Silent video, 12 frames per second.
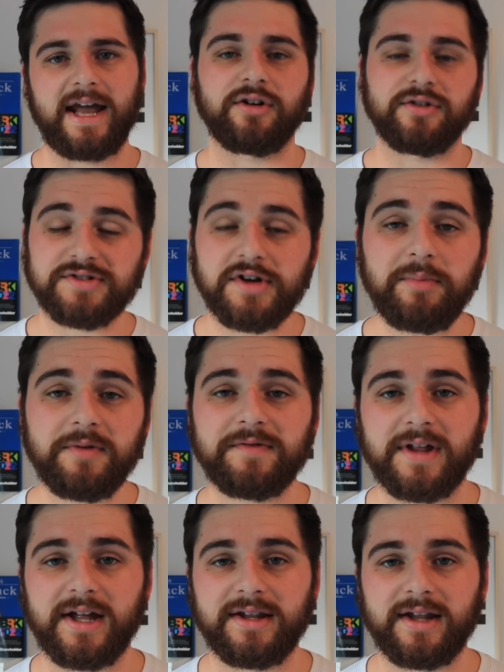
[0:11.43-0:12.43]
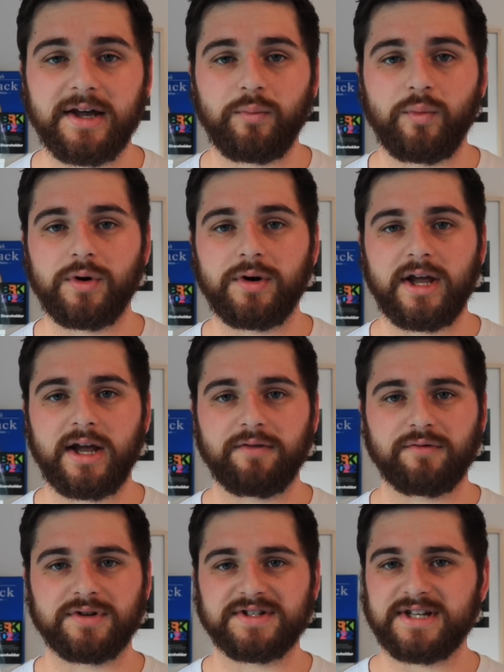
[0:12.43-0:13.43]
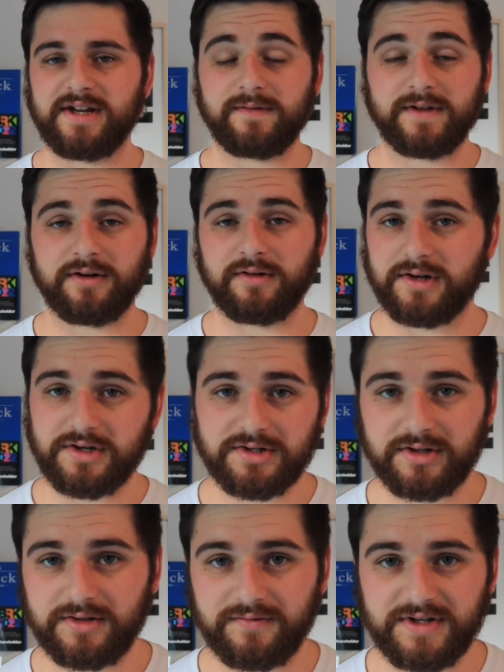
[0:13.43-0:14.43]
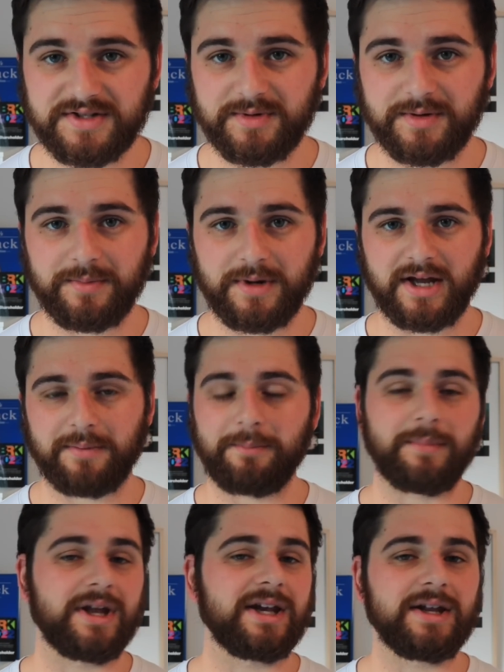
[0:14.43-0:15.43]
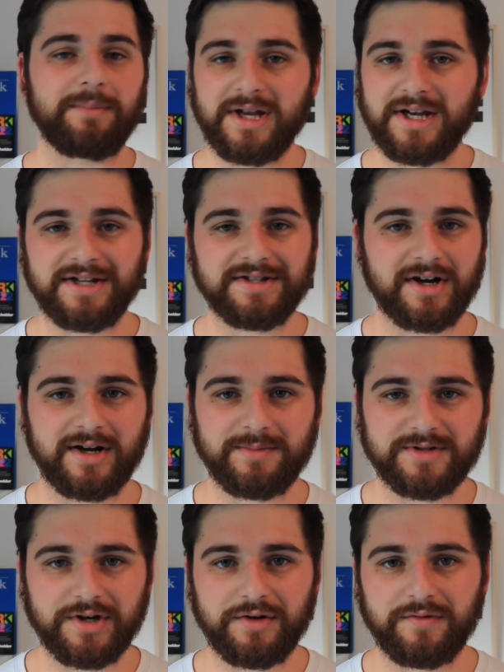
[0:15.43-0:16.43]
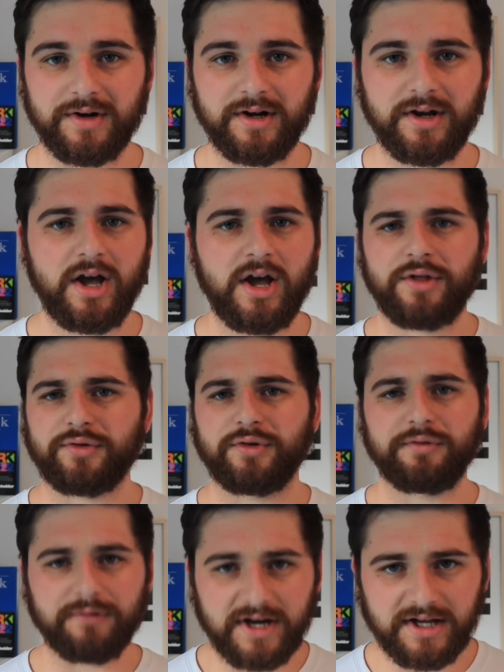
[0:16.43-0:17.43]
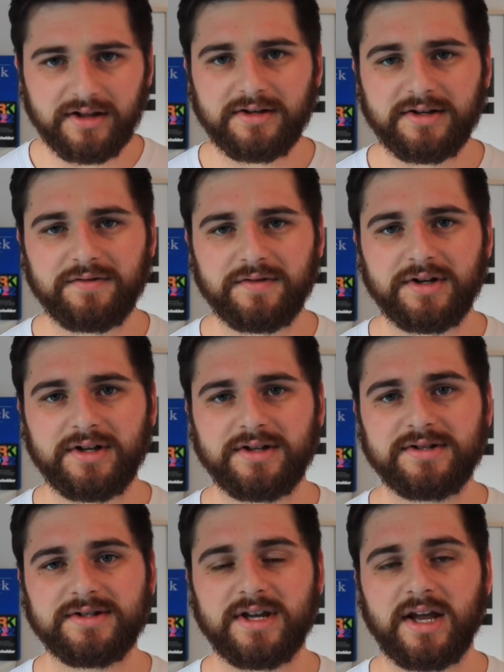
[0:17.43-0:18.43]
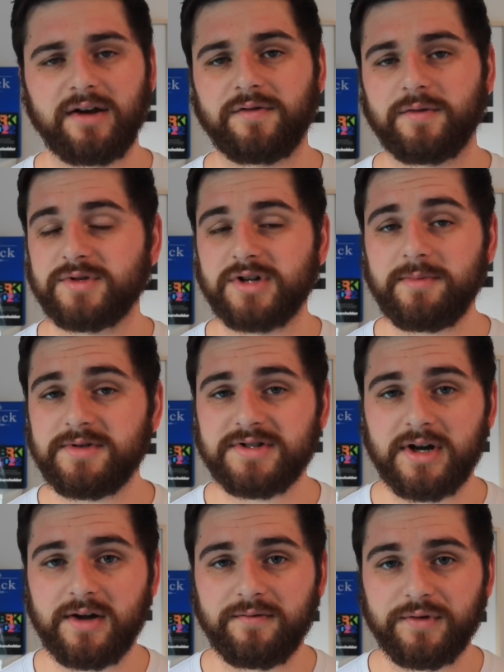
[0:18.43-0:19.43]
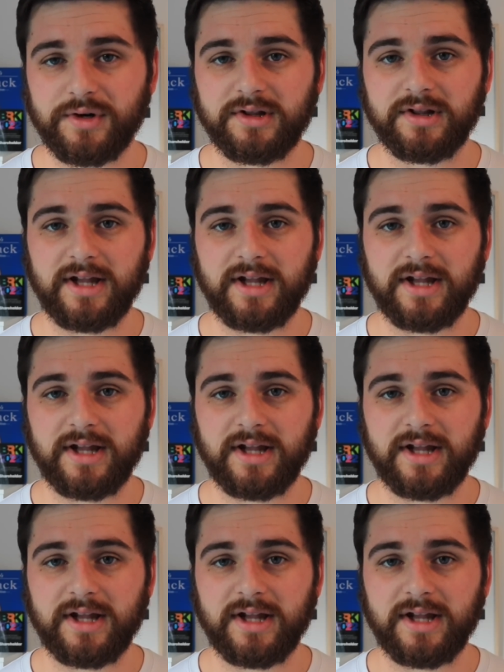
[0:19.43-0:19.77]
And on top of that, they would have received their initial investment back many, many times over through regular dividends and from time to time, very